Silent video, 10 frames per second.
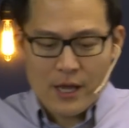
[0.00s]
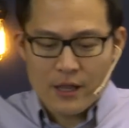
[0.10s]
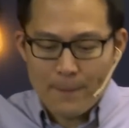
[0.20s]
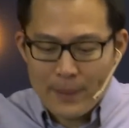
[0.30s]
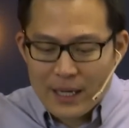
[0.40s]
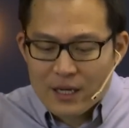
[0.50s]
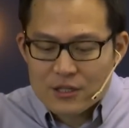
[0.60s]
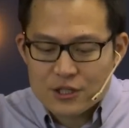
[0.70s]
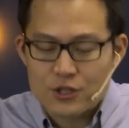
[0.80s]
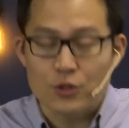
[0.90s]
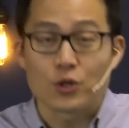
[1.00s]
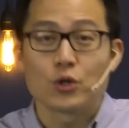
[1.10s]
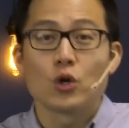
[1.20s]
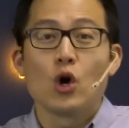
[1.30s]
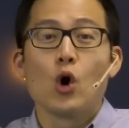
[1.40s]
the big
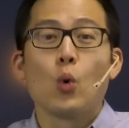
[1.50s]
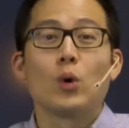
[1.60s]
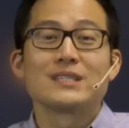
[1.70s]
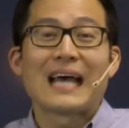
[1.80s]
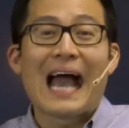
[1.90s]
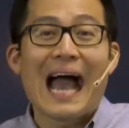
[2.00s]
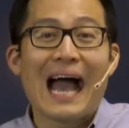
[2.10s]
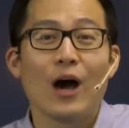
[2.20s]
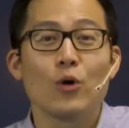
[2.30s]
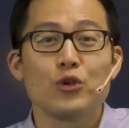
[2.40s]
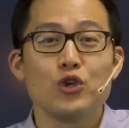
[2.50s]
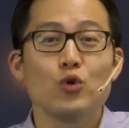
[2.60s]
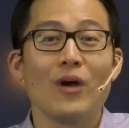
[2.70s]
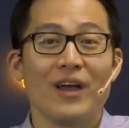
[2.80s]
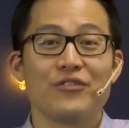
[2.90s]
concern was how
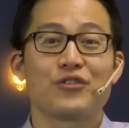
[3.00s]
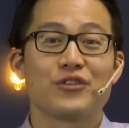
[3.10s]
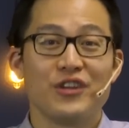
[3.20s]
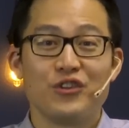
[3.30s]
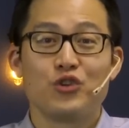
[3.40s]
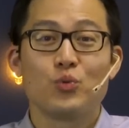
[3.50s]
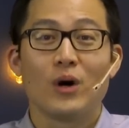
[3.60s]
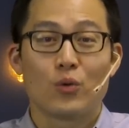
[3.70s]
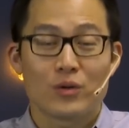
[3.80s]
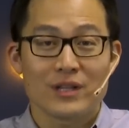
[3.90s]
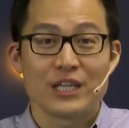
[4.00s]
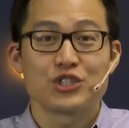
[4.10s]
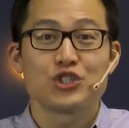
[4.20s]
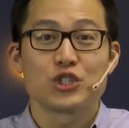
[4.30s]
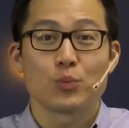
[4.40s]
you enter into a
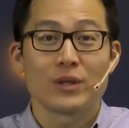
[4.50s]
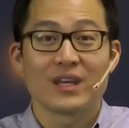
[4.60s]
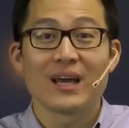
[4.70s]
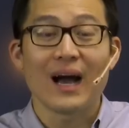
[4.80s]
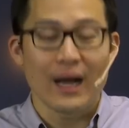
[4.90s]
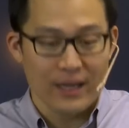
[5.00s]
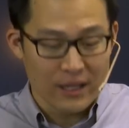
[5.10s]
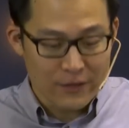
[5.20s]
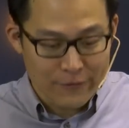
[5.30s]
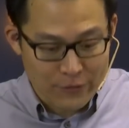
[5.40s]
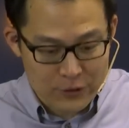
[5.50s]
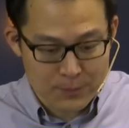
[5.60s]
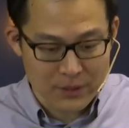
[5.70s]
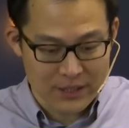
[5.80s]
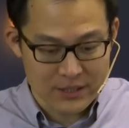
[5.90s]
relationship with God in the
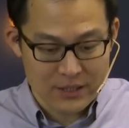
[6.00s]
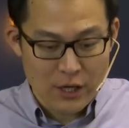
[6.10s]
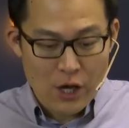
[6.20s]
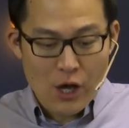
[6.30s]
first place.